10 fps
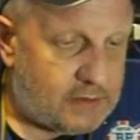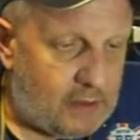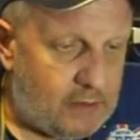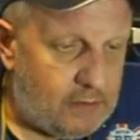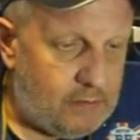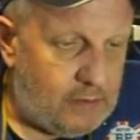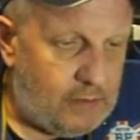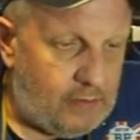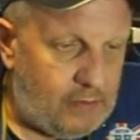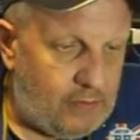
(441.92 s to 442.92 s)
So
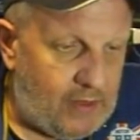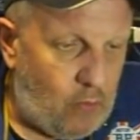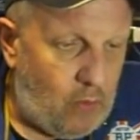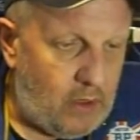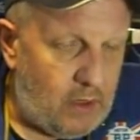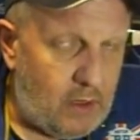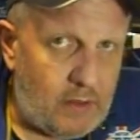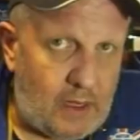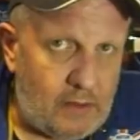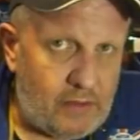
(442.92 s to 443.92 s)
there were
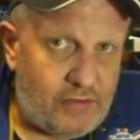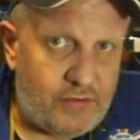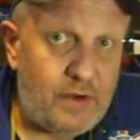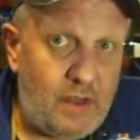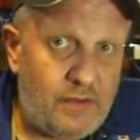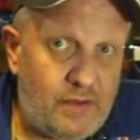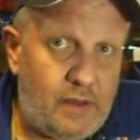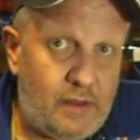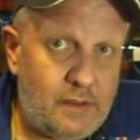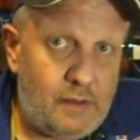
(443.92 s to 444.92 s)
3
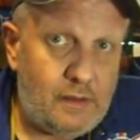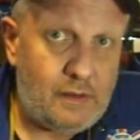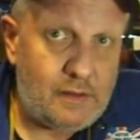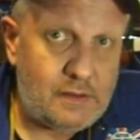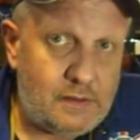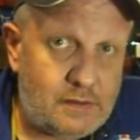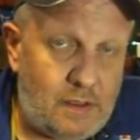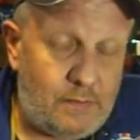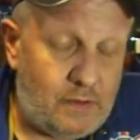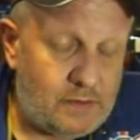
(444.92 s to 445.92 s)
other
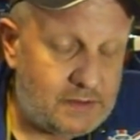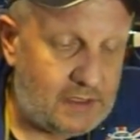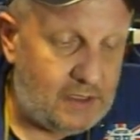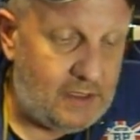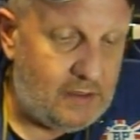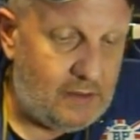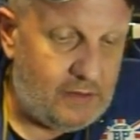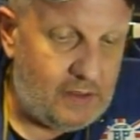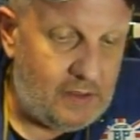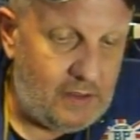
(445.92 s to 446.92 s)
tom holders in
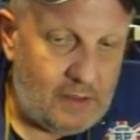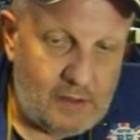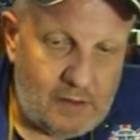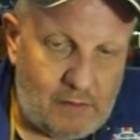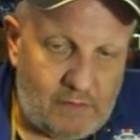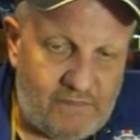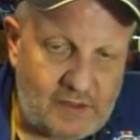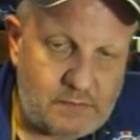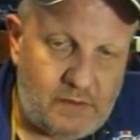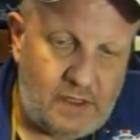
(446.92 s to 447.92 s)
the
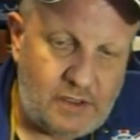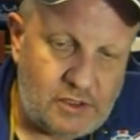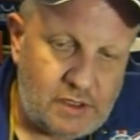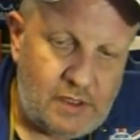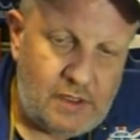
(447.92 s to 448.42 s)
Lokfast range.